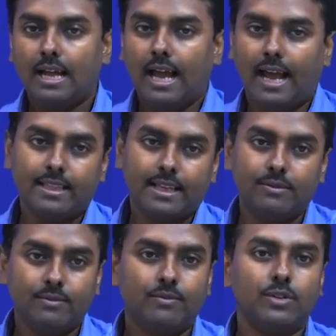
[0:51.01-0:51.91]
and
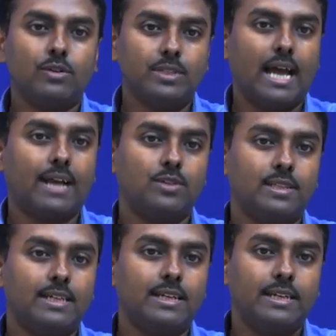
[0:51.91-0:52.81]
then we could actually
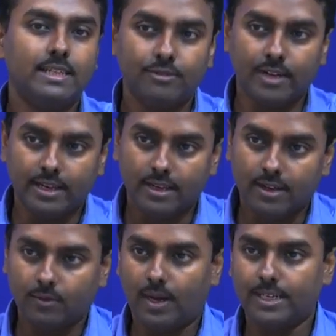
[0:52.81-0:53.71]
generate even
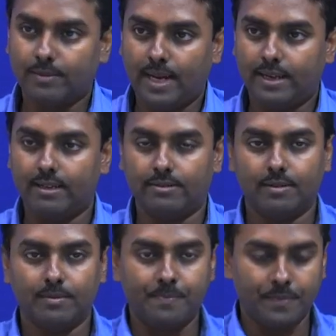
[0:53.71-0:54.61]
wider band
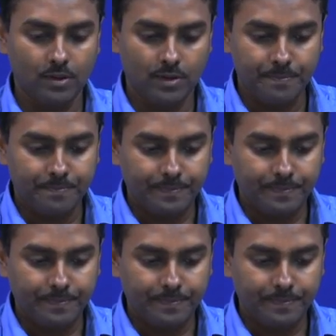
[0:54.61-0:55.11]
FM. Okay.